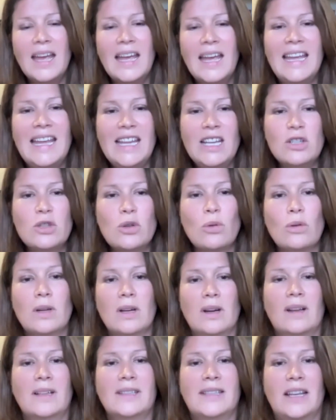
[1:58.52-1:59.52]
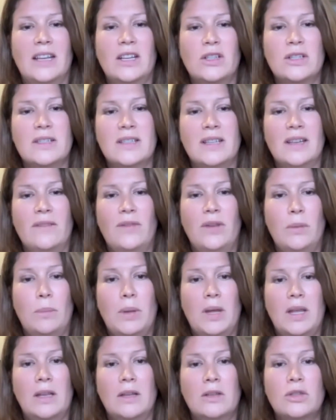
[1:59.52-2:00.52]
Each organization's
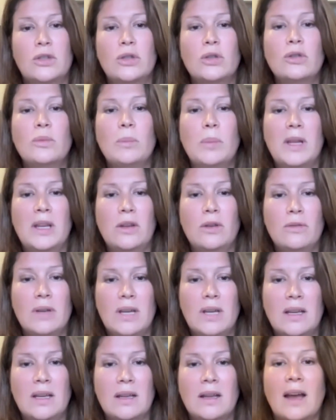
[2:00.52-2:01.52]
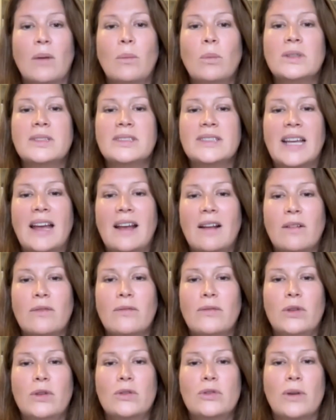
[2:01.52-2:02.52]
EVP should be unique and will tell
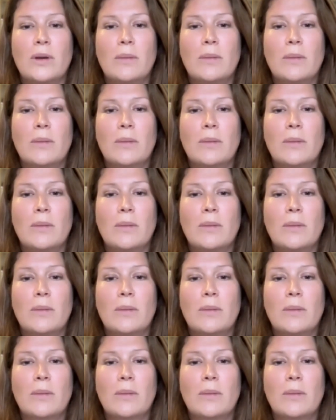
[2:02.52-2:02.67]
future